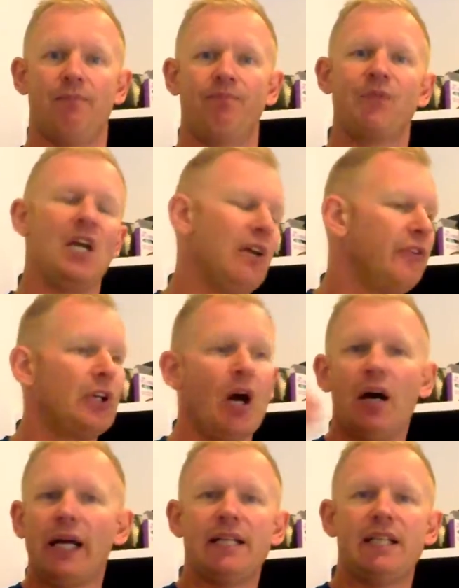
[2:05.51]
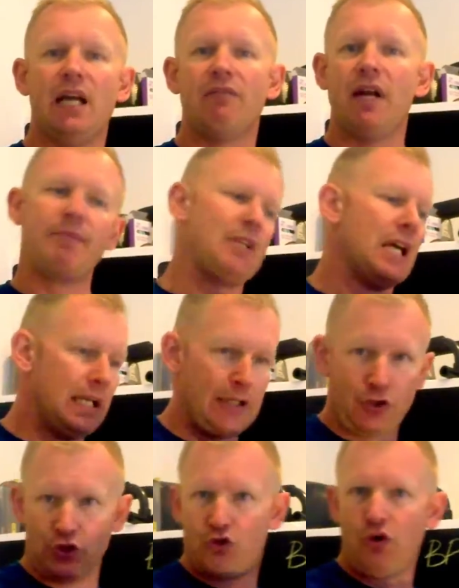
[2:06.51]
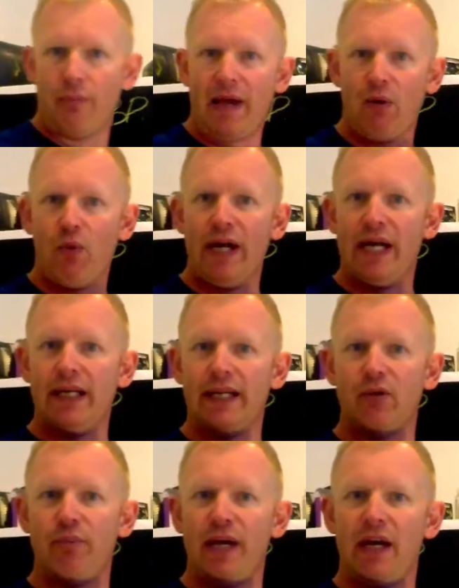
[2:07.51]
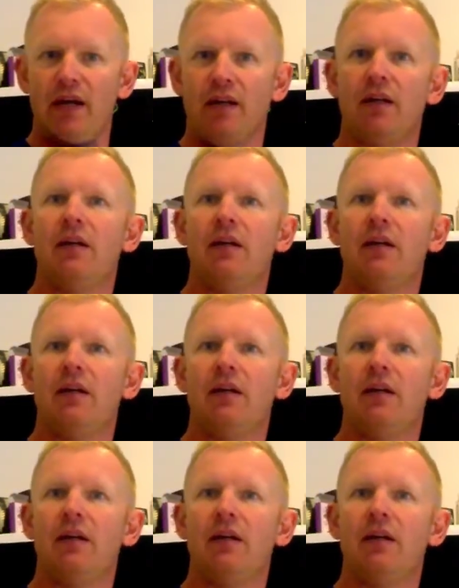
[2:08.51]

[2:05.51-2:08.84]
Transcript: If you can't get 10 reps, let's just drop that weight a little bit,